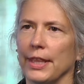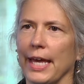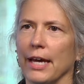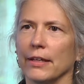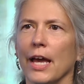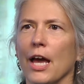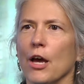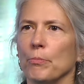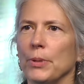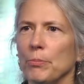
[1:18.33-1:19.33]
that
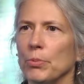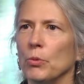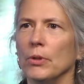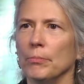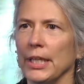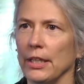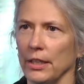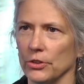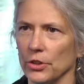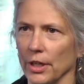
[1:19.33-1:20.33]
people will meet
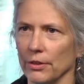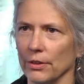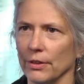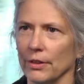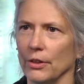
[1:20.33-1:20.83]
each other.